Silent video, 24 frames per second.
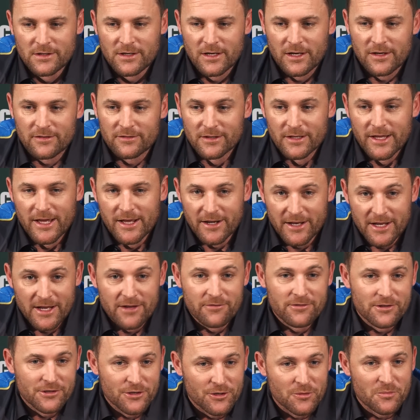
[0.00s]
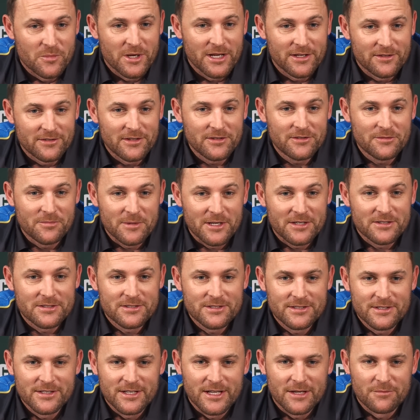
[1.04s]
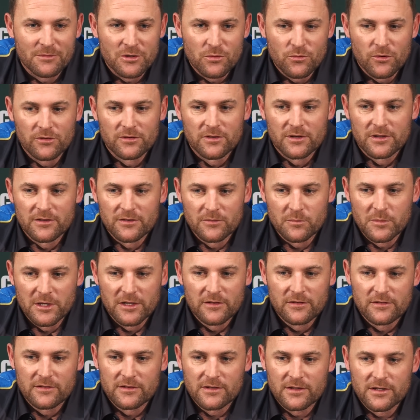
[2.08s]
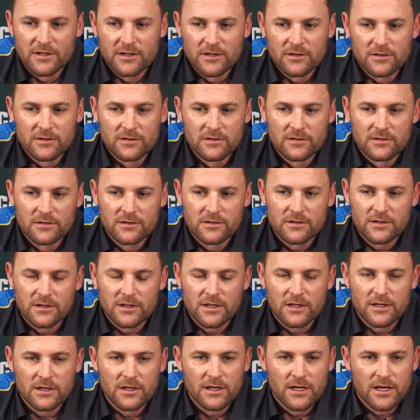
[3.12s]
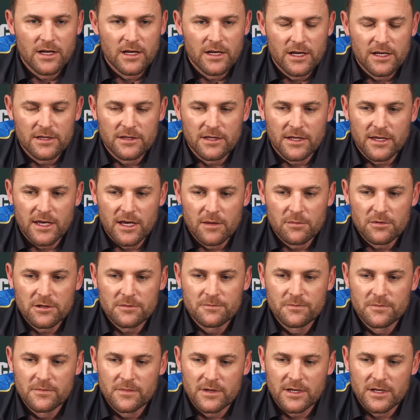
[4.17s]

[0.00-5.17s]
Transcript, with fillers: He's allowed to have the odd bad test match. Um, he wasn't at his best in, in, uh, at the Gabba.